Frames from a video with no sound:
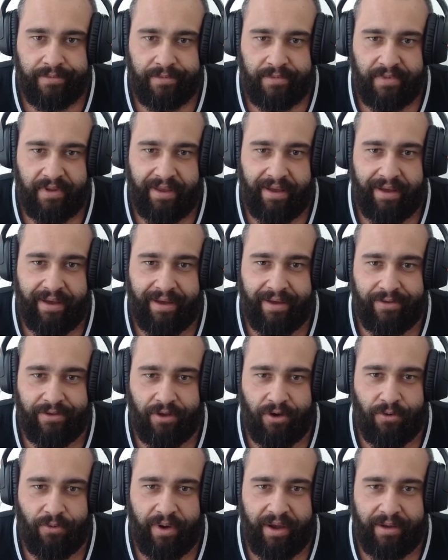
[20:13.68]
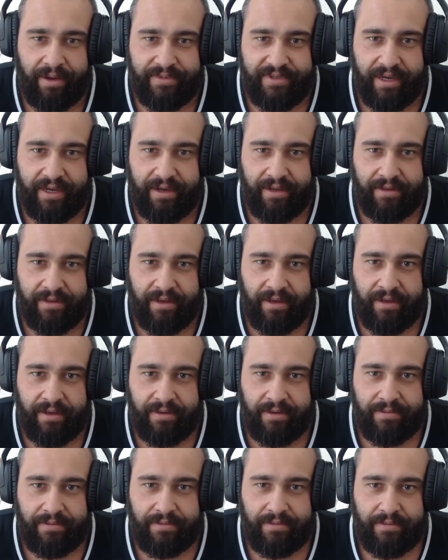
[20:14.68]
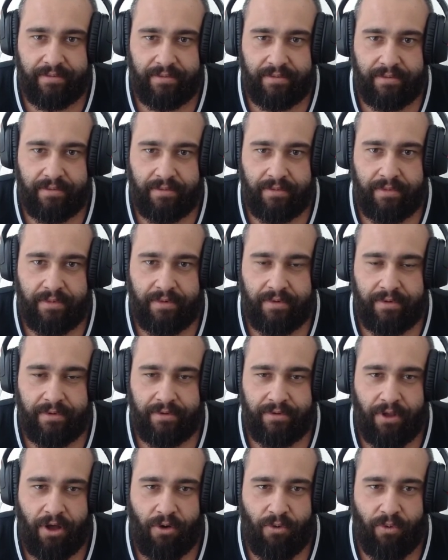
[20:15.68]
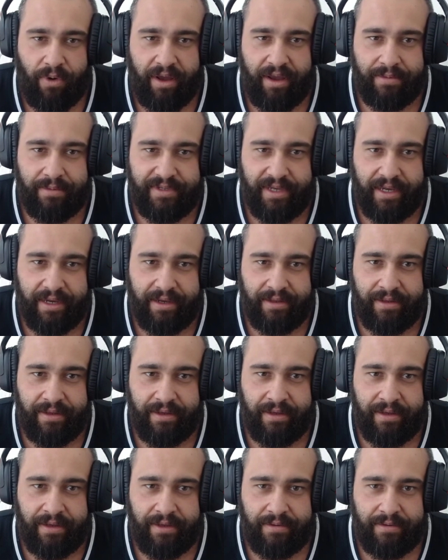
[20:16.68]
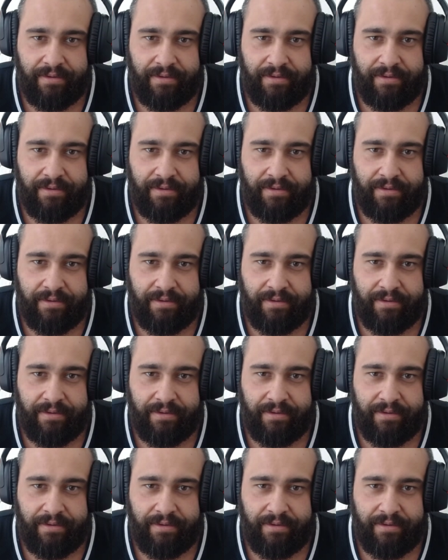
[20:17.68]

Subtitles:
Nah, no way I'm taking that. No way I'm taking that.